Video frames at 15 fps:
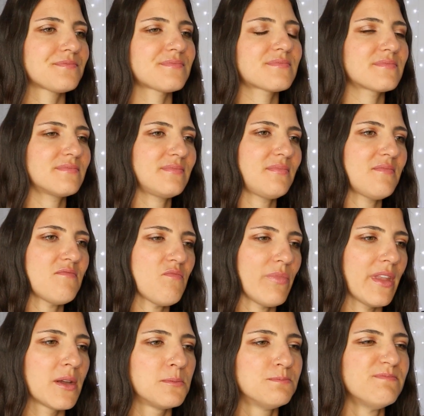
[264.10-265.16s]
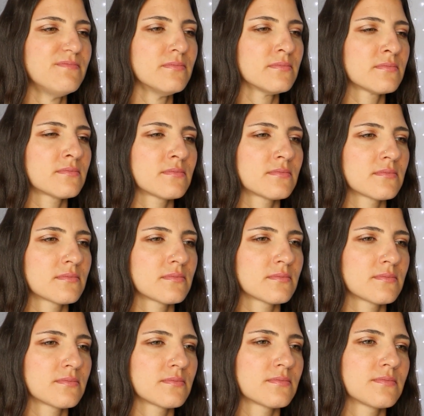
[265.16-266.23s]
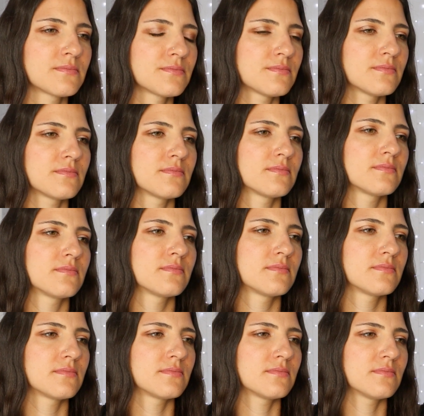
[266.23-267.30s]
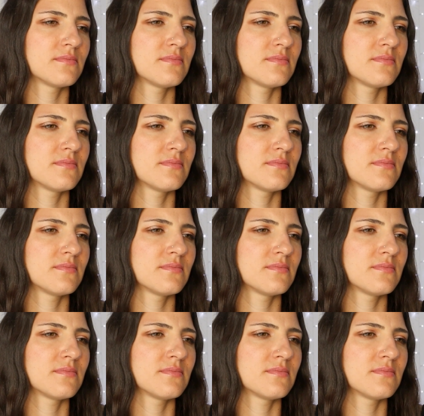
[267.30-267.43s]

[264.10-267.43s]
[no speech]